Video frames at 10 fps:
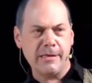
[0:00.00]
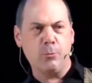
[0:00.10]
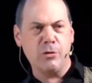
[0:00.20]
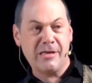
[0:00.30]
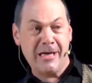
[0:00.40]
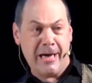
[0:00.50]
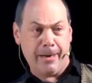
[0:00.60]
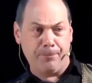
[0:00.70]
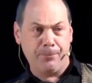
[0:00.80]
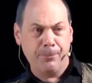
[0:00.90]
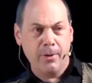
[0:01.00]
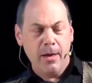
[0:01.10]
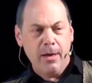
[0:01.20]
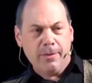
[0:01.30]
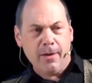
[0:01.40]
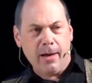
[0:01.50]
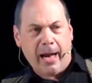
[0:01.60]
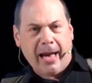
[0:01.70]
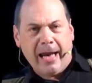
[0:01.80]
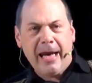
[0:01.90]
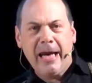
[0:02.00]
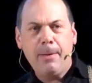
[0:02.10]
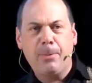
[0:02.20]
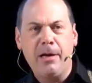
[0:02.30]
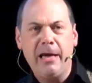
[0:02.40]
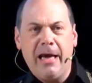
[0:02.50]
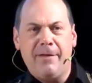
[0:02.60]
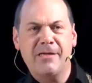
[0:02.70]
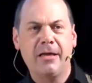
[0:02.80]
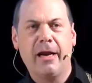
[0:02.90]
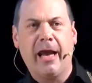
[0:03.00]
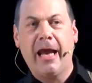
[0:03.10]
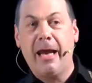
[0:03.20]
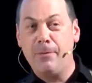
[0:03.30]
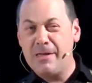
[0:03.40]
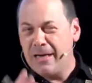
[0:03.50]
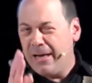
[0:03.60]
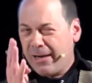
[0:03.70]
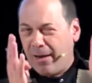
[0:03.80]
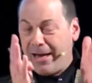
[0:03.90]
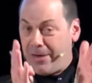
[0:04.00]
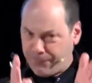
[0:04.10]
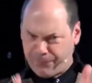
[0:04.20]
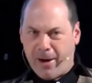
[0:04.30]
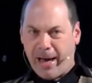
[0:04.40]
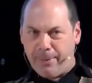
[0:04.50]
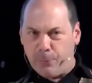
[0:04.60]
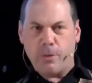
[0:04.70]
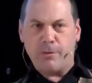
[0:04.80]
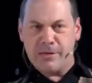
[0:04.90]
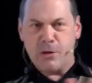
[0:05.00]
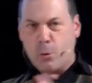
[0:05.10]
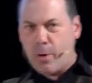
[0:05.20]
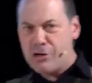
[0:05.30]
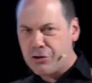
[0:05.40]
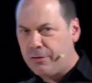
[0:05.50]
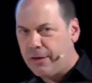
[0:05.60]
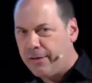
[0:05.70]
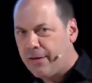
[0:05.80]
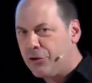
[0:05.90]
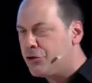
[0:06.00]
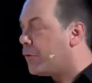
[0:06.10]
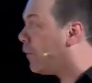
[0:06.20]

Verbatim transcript: it would seem that he believes that he was kind of framed, although there's no question that he then shot